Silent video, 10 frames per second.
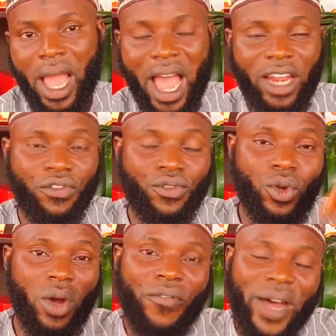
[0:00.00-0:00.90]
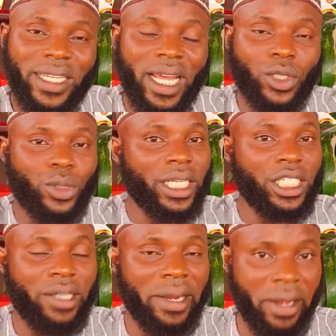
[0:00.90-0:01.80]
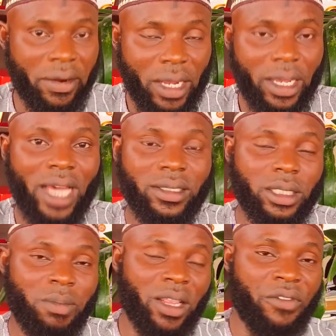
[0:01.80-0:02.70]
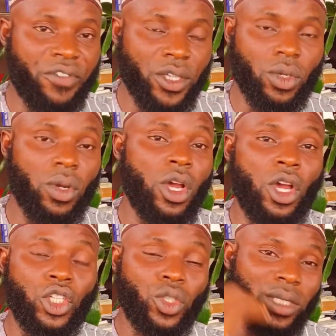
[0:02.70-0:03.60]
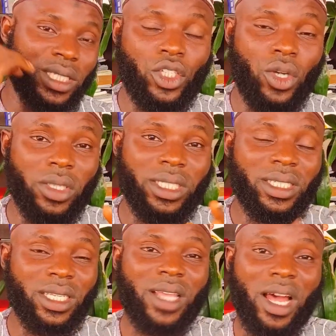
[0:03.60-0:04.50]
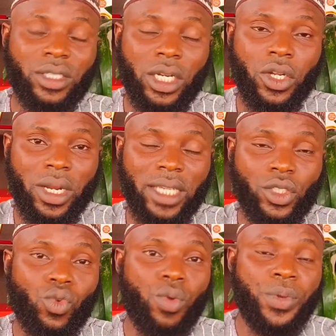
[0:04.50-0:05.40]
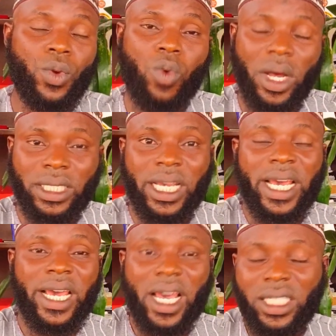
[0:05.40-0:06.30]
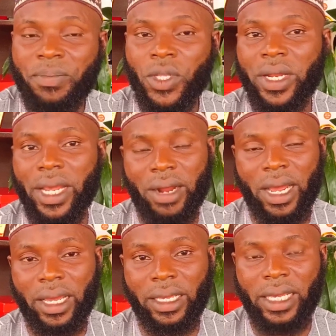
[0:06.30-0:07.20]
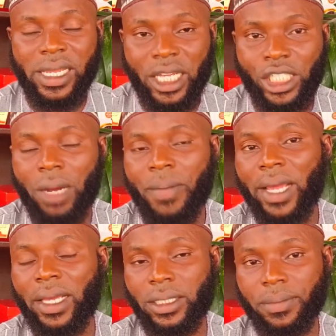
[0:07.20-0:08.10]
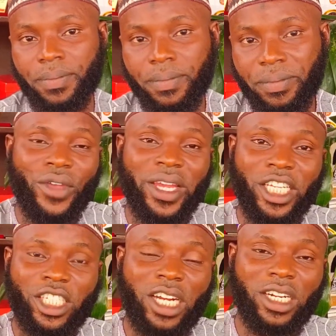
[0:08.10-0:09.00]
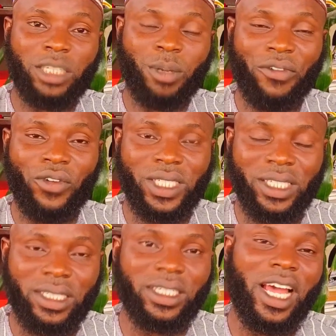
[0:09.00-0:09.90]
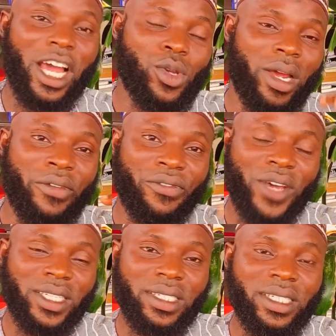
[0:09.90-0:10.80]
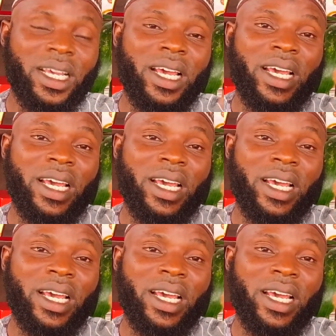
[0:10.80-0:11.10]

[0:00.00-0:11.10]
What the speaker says: And if you convert that to Nigerian naira as a smart investor, your $60,000 could be worth 80 million naira in Nigerian market. If you're a Nigerian diaspora, for instance, and you are investing